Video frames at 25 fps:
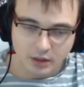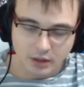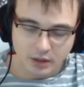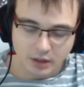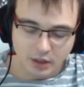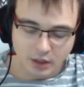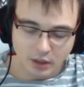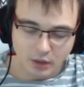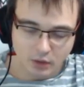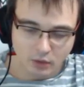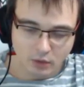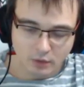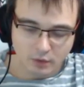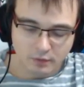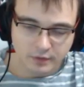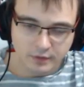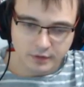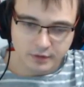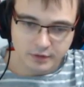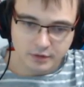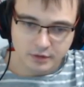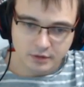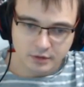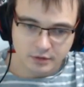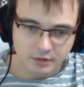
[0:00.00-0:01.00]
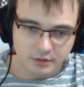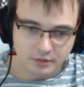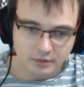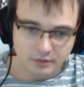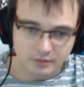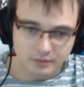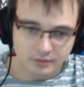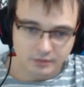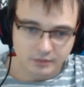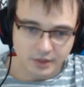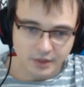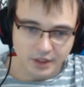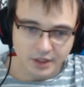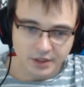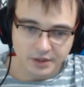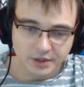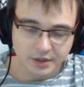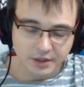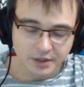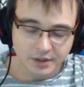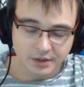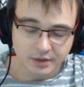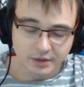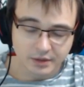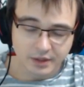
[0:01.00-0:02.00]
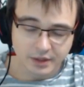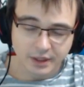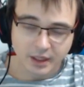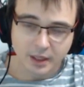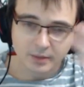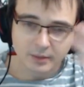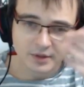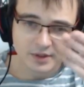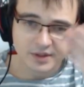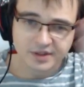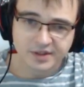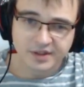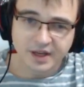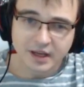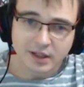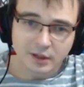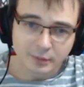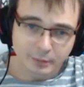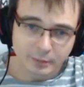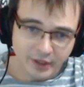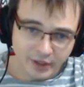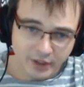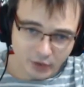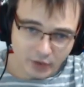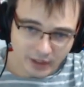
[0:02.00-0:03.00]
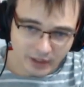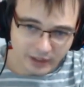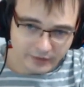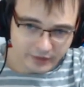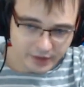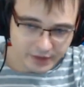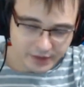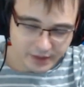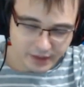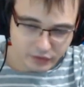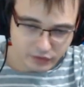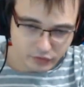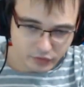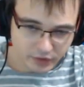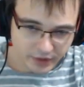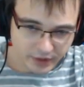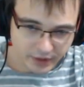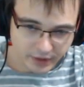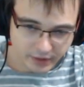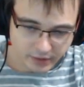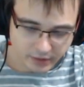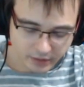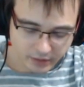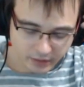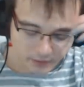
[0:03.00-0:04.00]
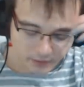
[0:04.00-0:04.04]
How often the game is decided by you having this extra heal?